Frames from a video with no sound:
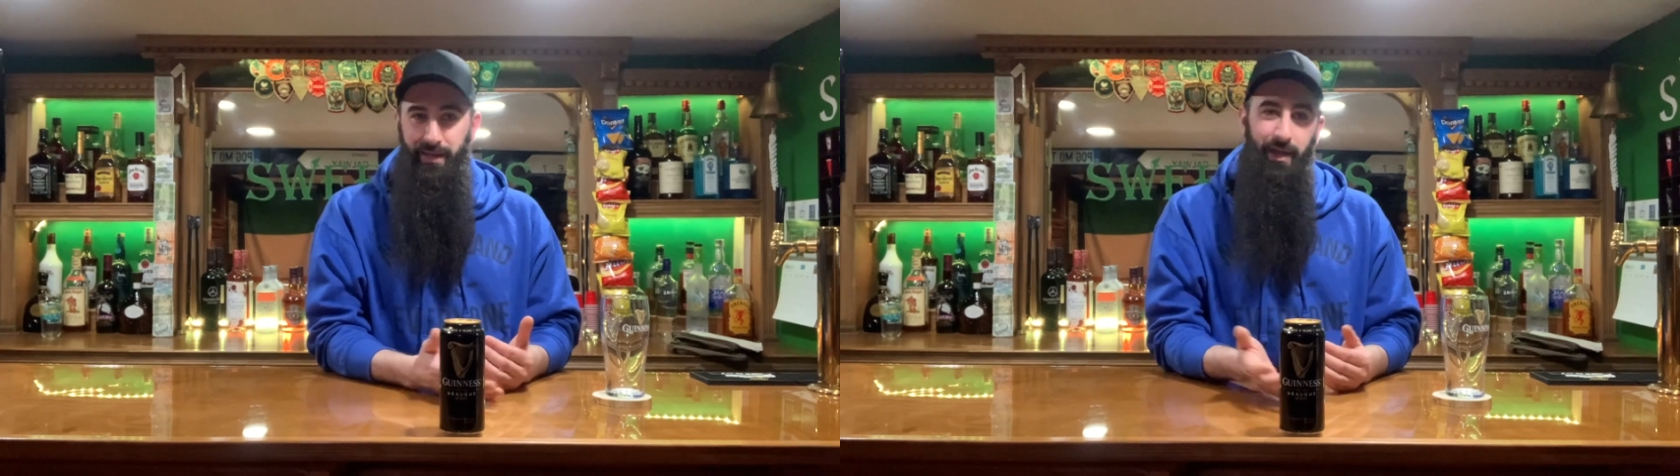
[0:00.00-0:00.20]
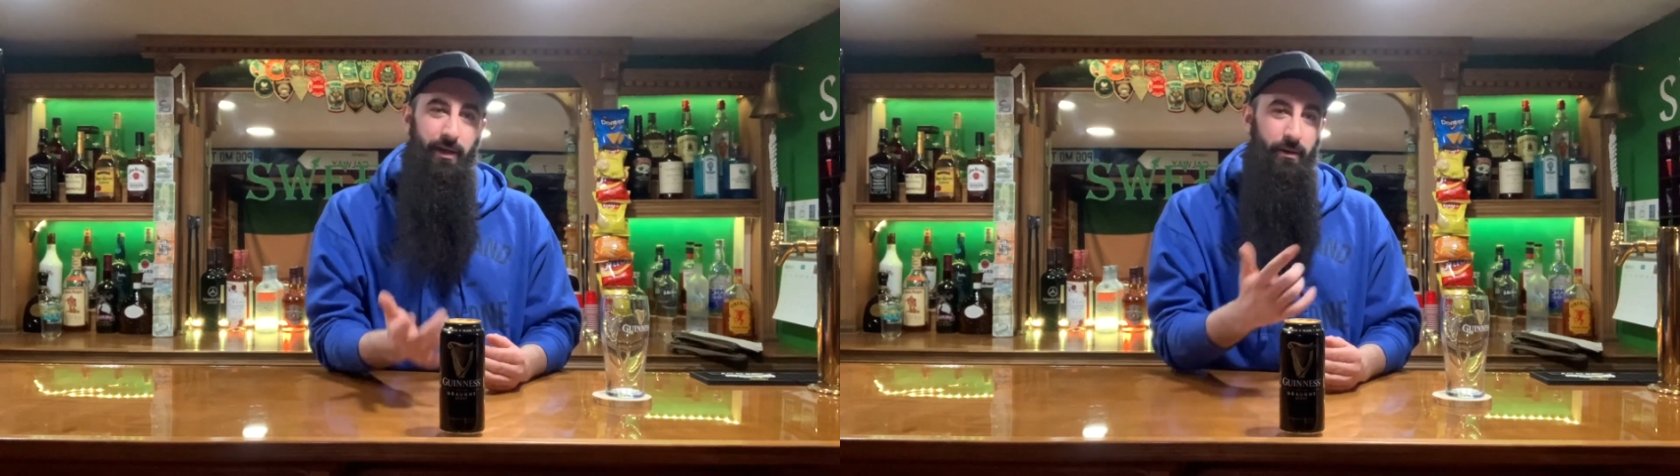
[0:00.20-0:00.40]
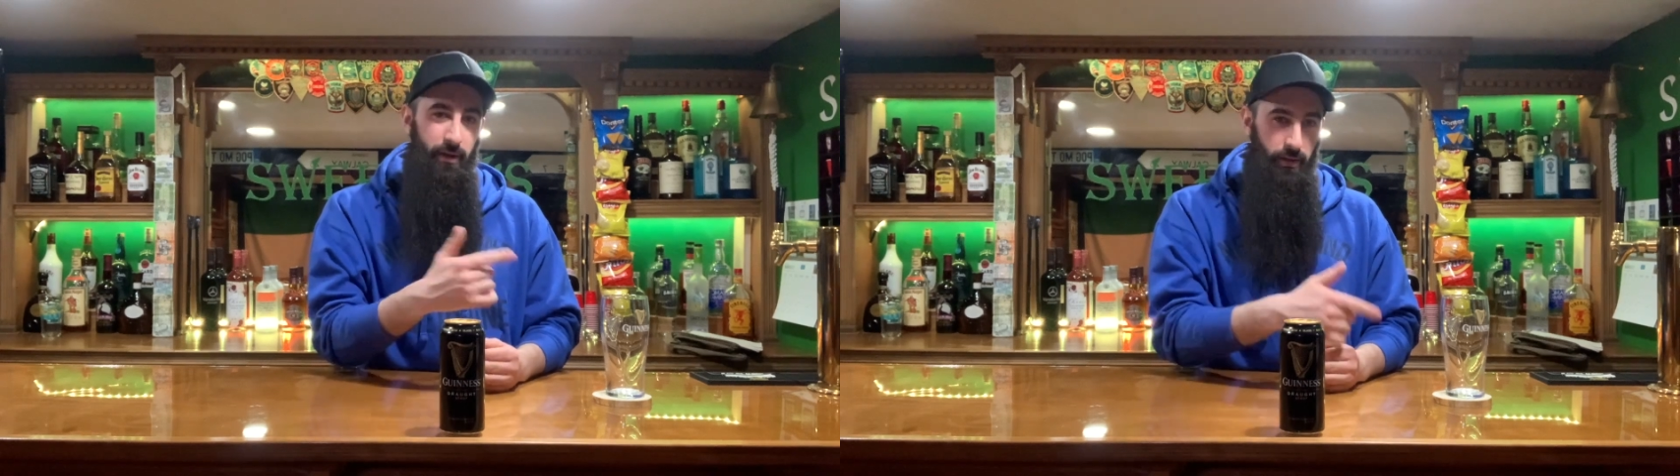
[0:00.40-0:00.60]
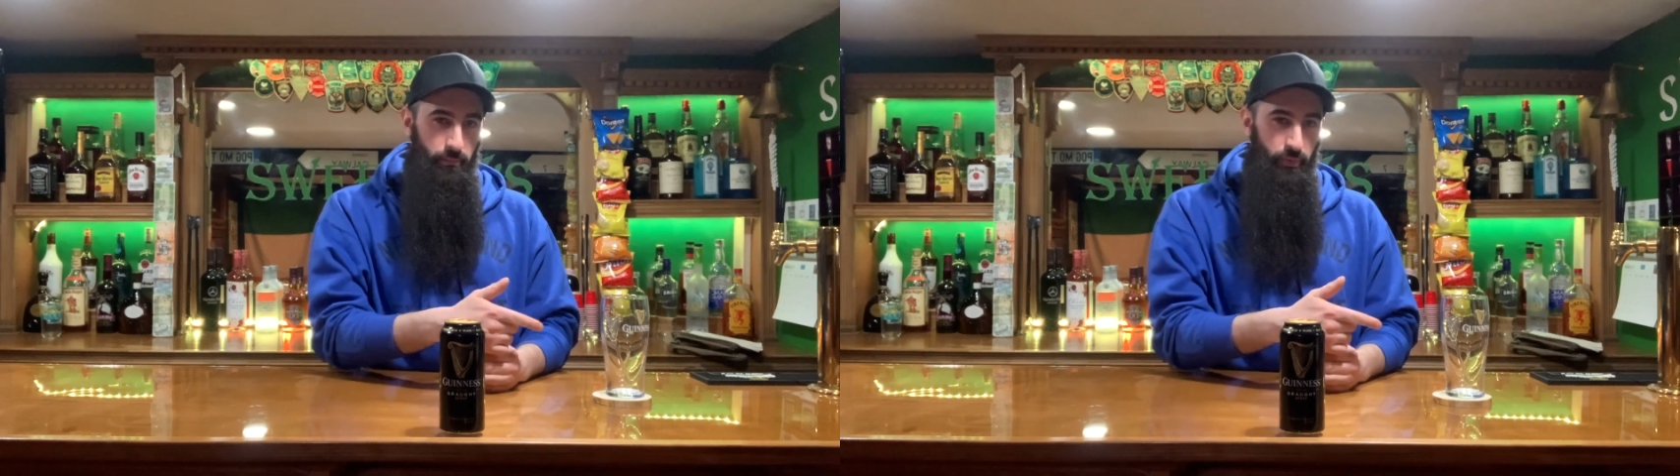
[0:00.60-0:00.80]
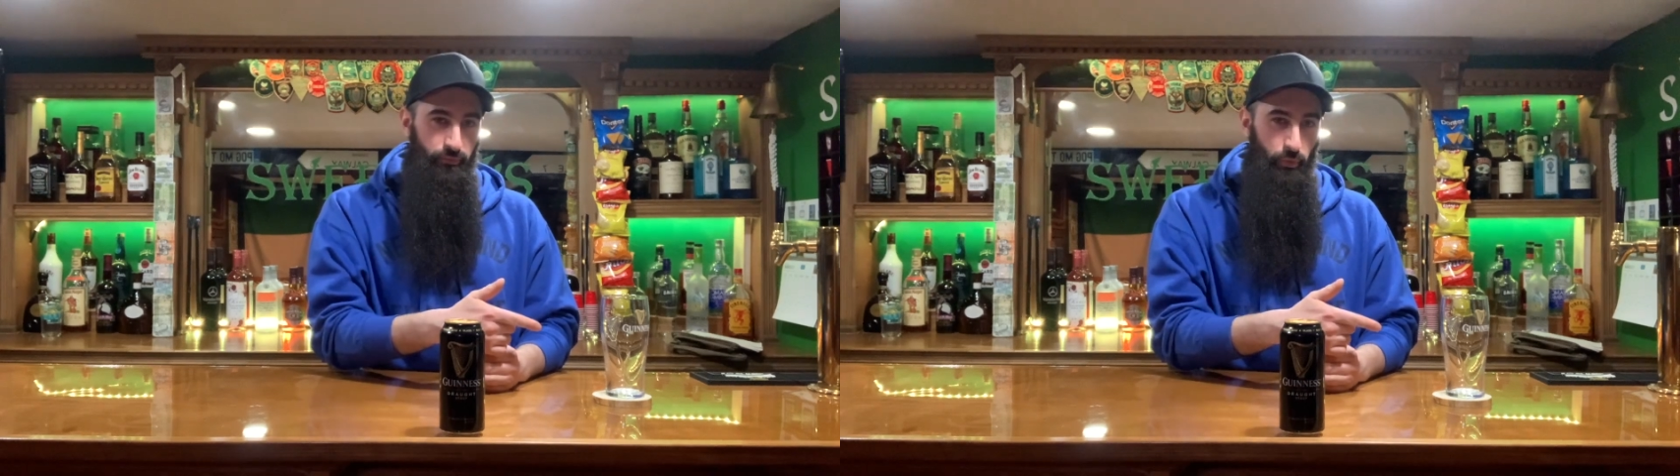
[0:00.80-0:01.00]
can
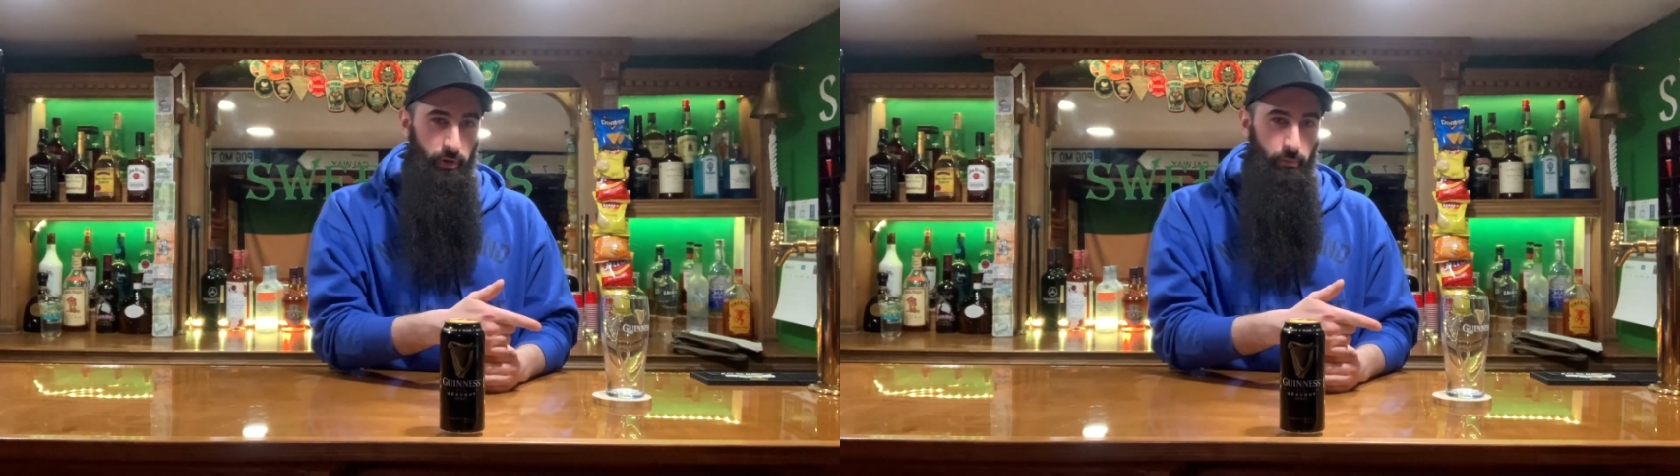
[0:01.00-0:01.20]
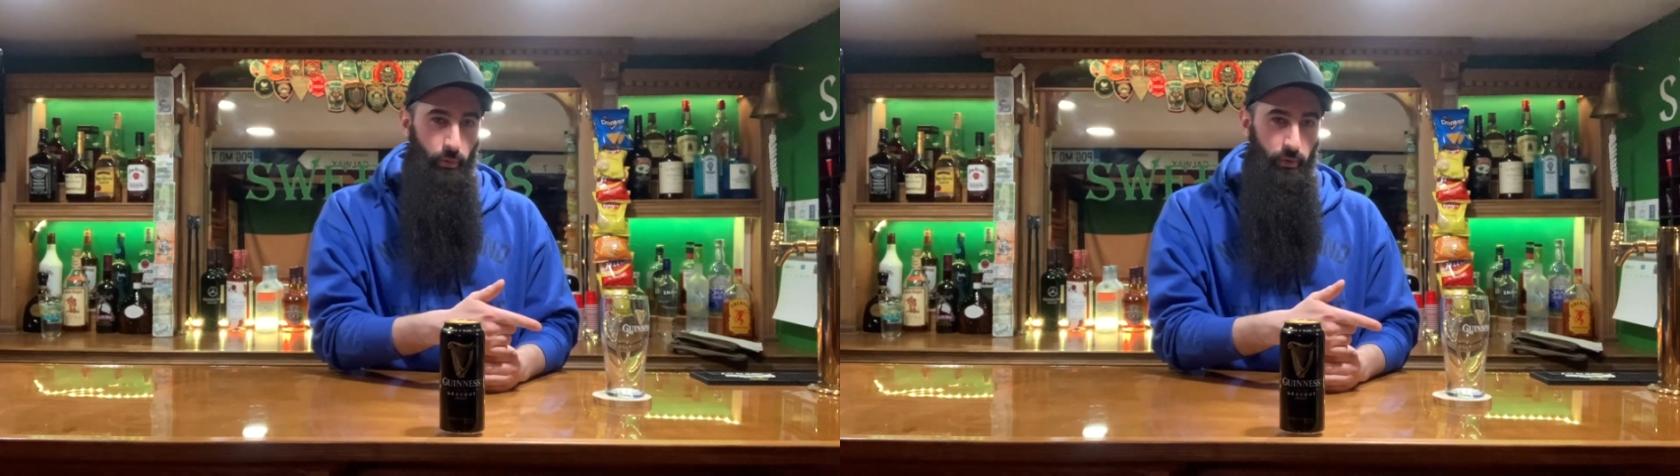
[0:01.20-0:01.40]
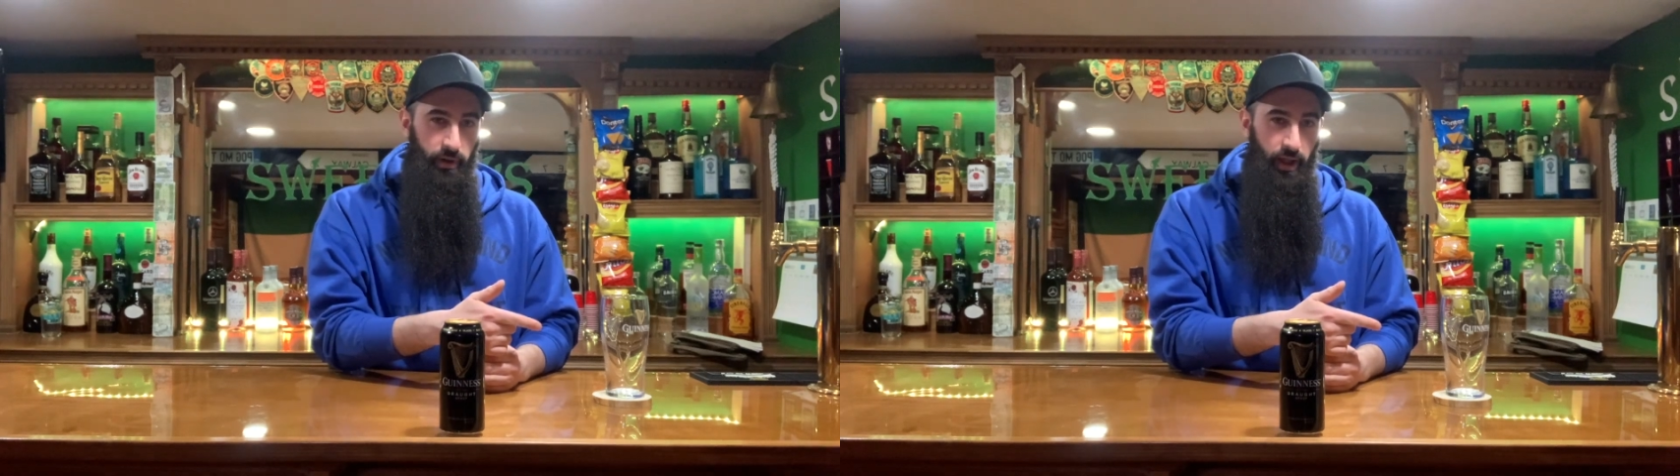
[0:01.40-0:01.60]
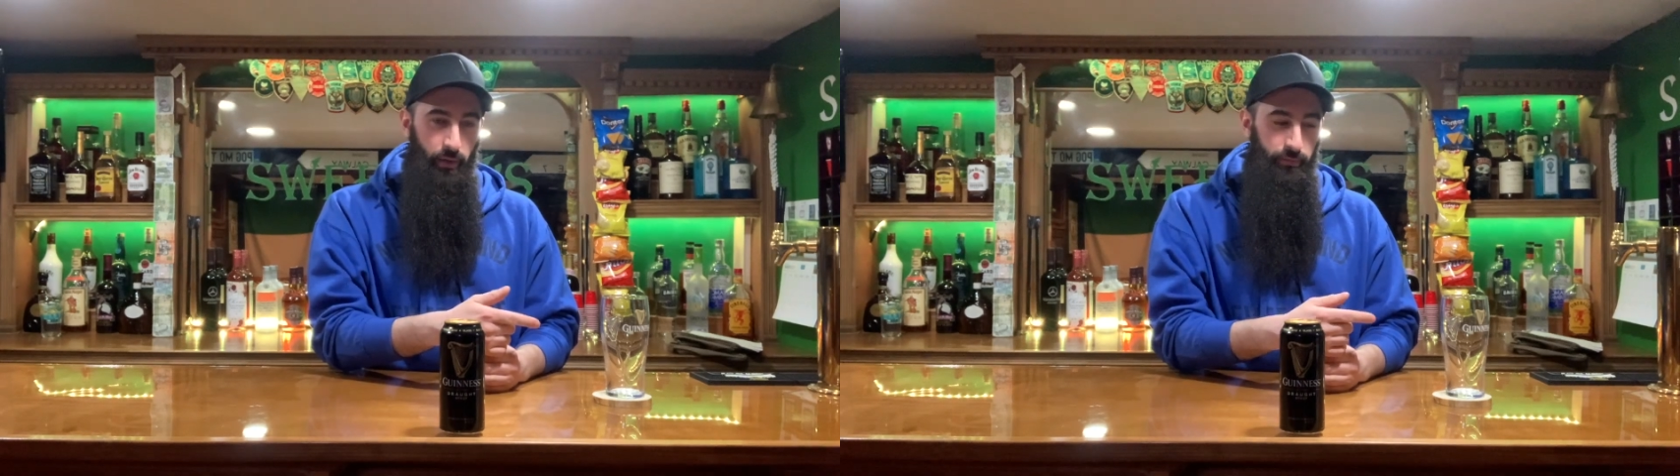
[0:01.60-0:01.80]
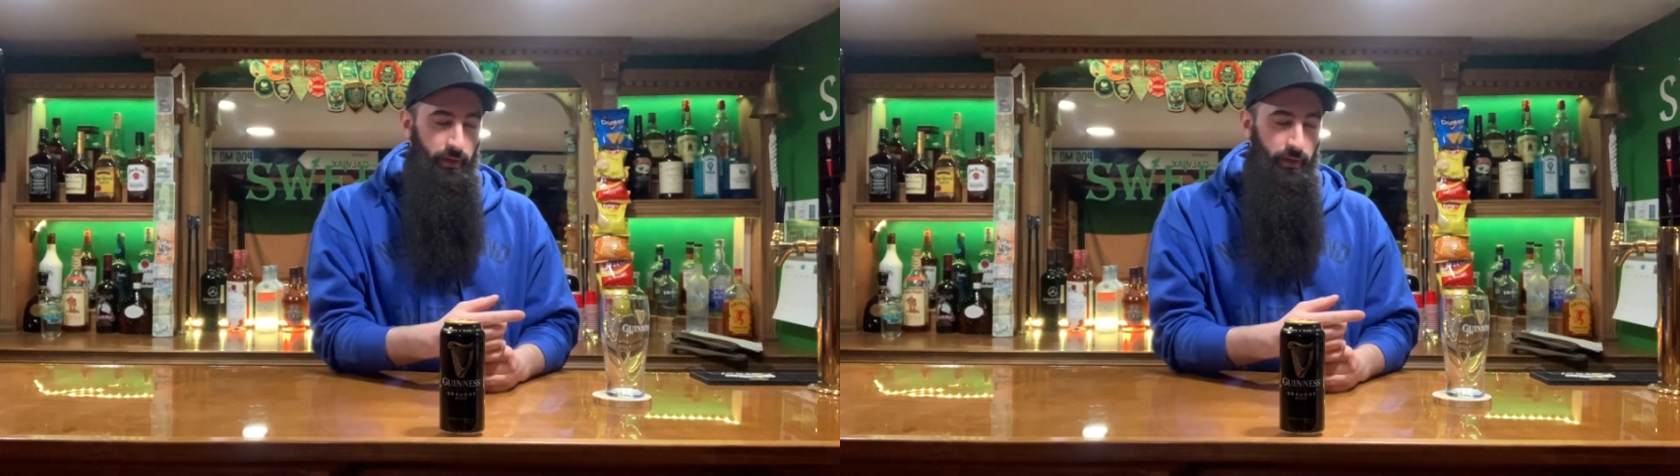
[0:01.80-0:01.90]
before you pour it out.